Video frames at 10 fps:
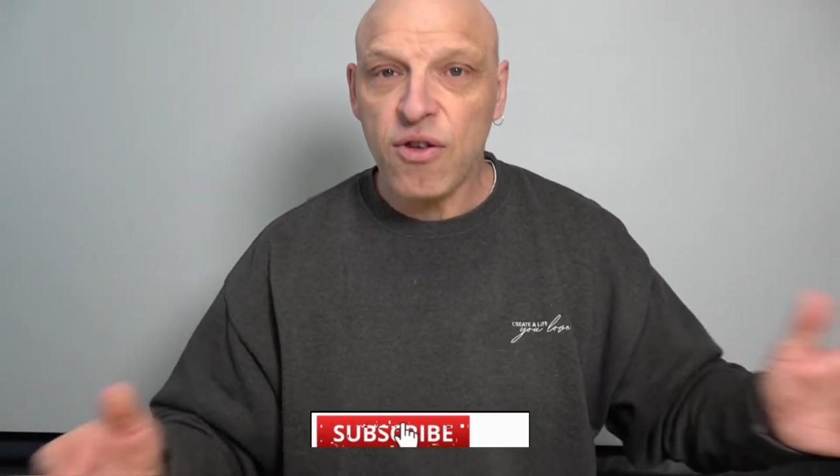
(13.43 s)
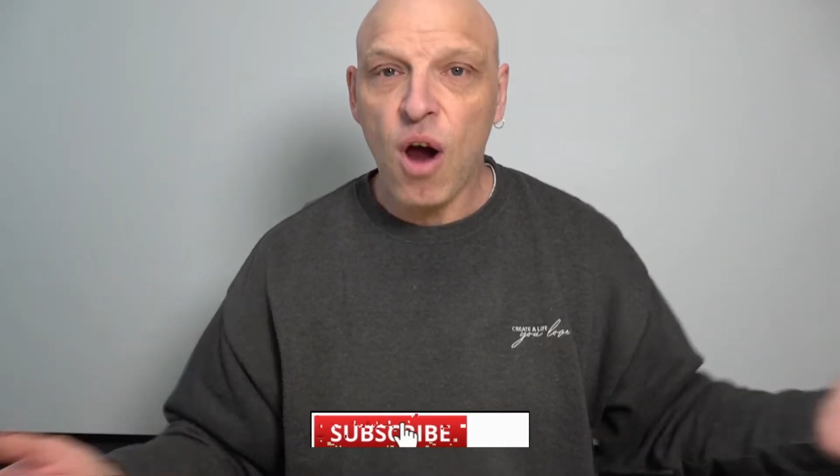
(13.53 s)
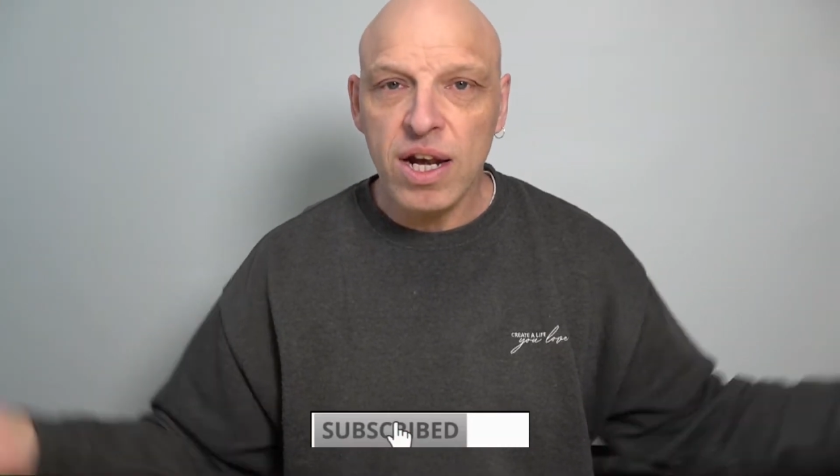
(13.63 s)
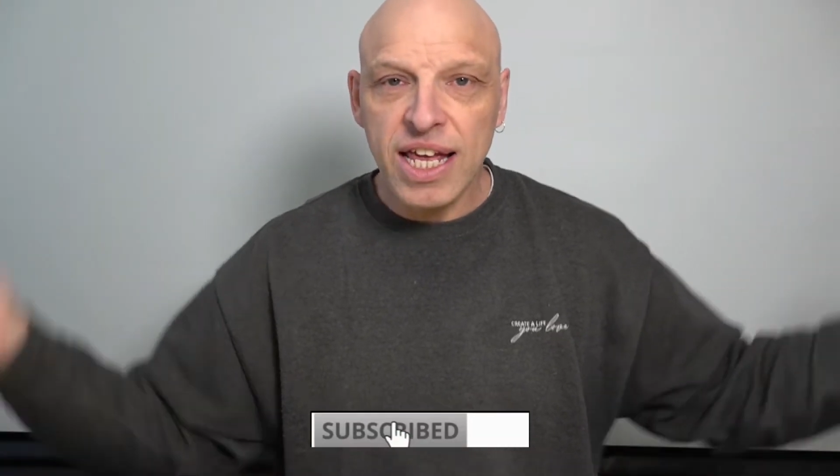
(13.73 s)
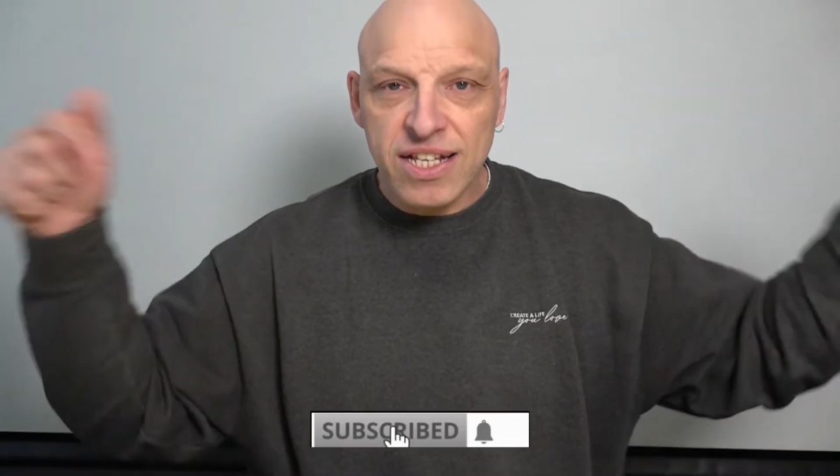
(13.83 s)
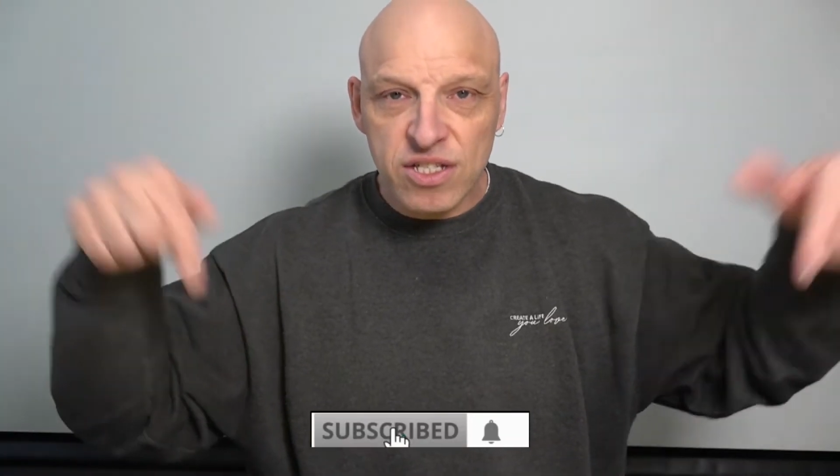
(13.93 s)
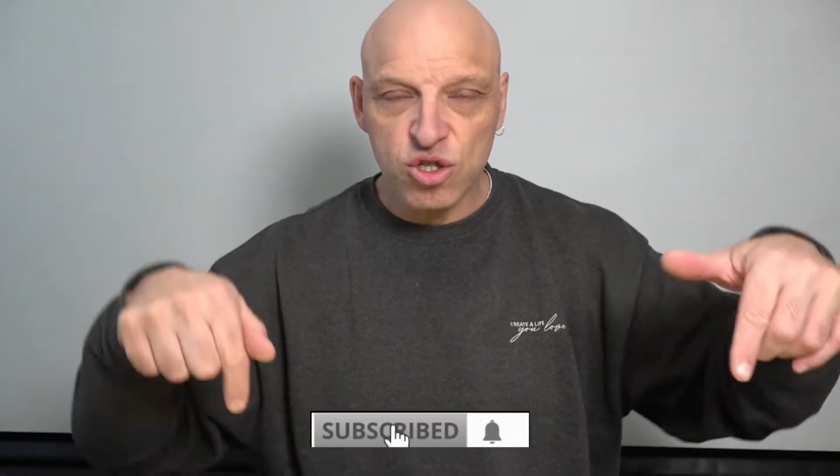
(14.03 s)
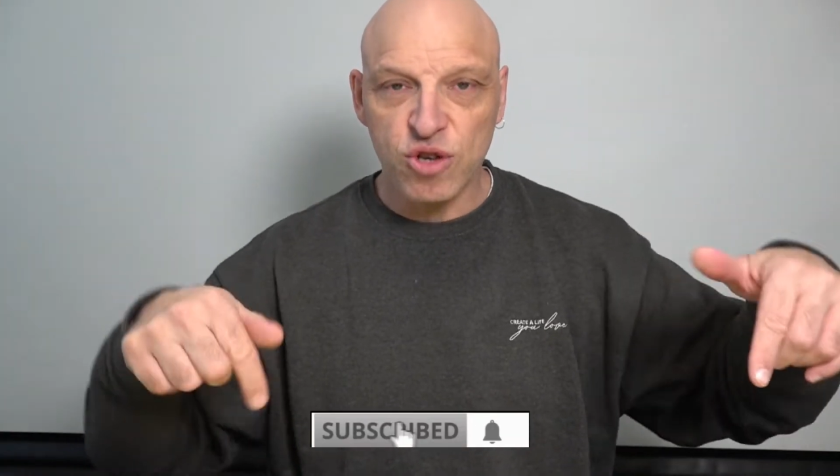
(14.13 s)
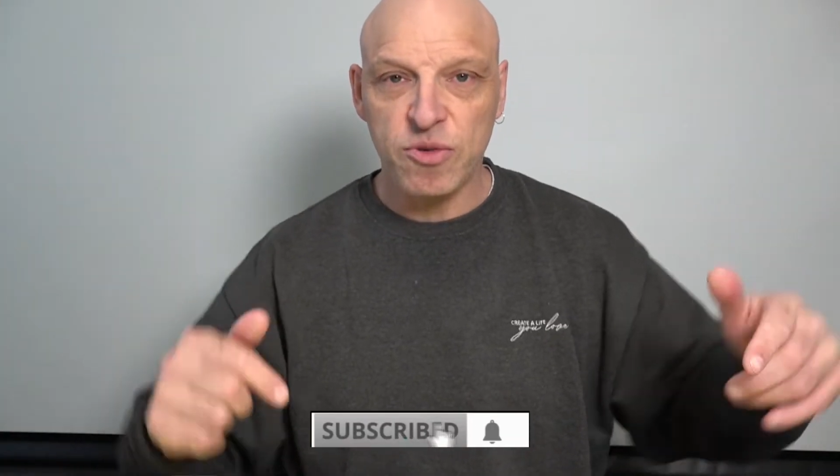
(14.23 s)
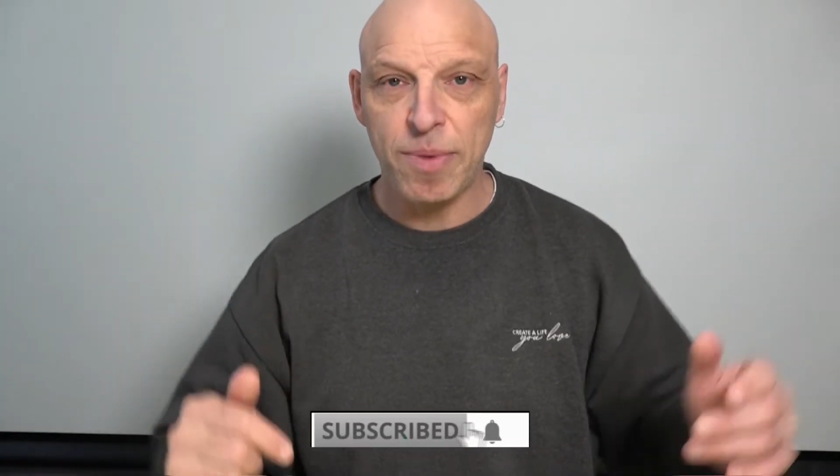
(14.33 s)
There are links in the
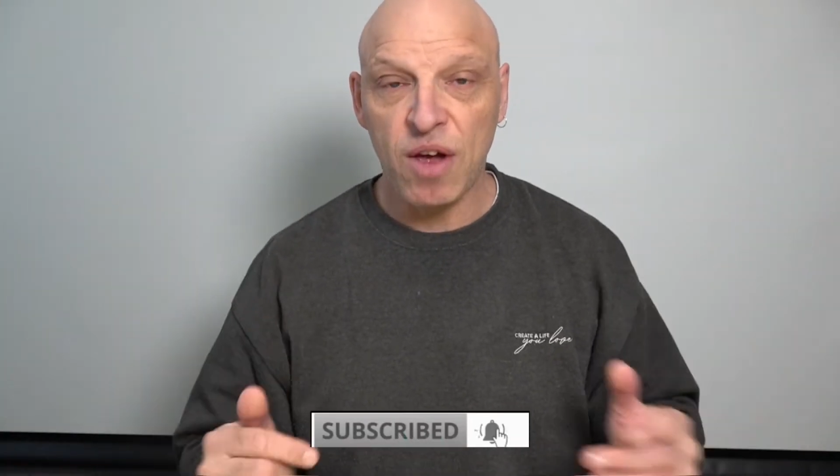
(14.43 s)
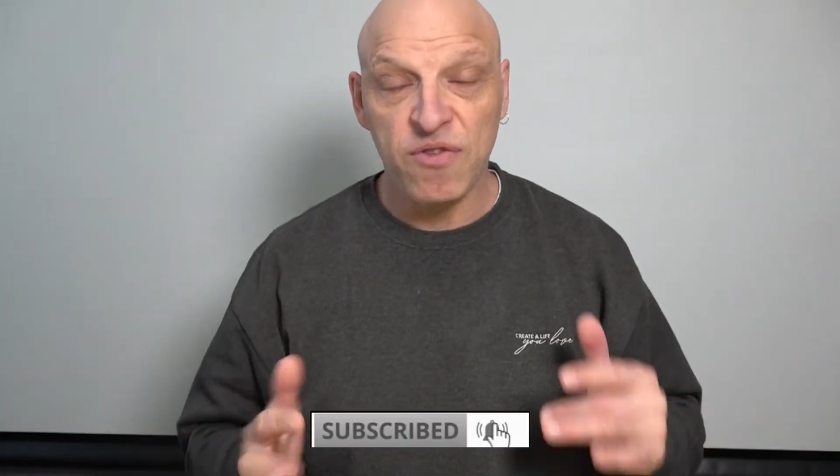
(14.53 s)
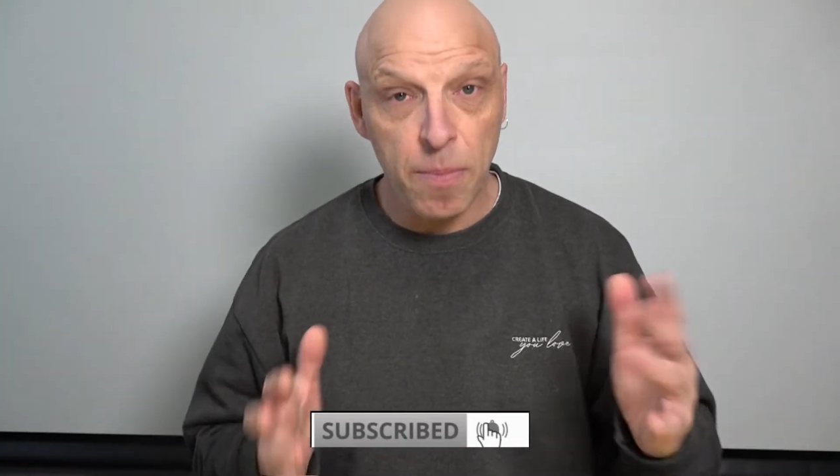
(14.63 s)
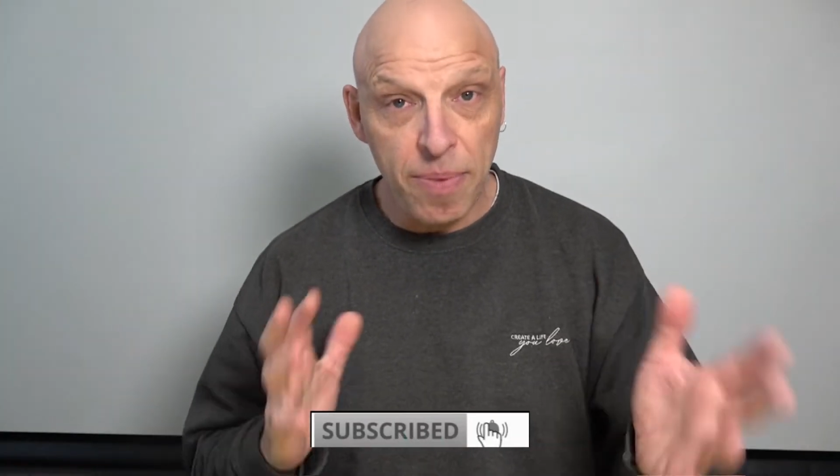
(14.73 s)
description below for the